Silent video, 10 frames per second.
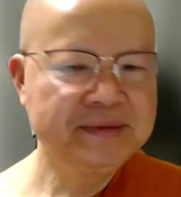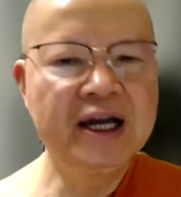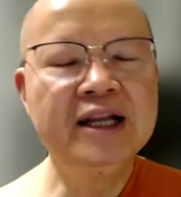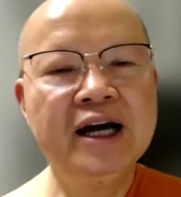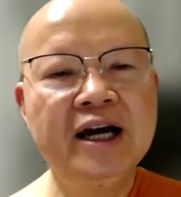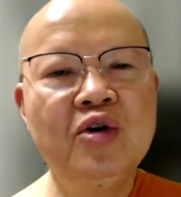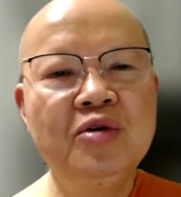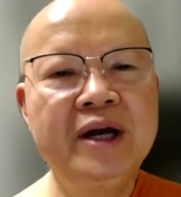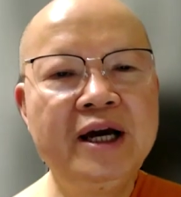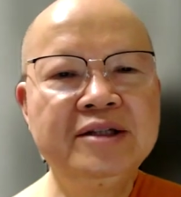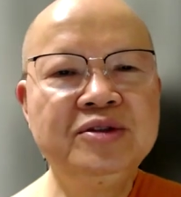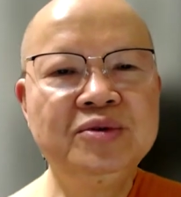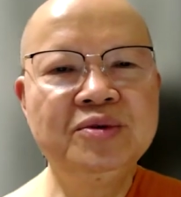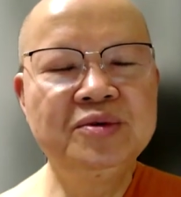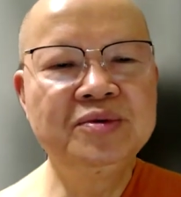And I hope that
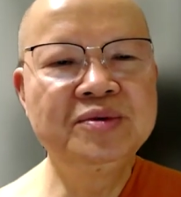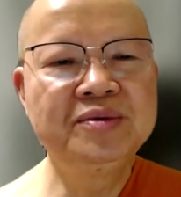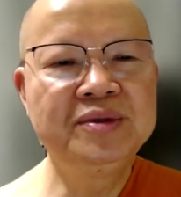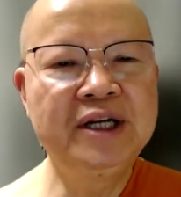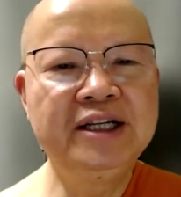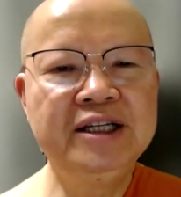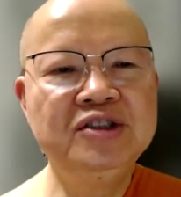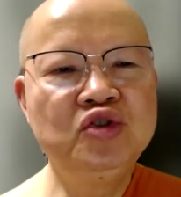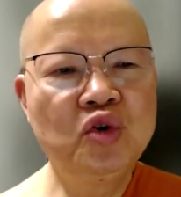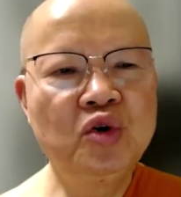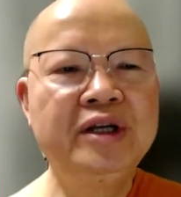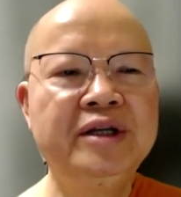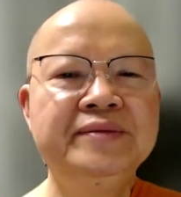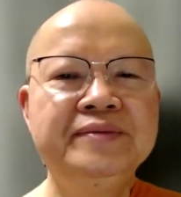you can enjoy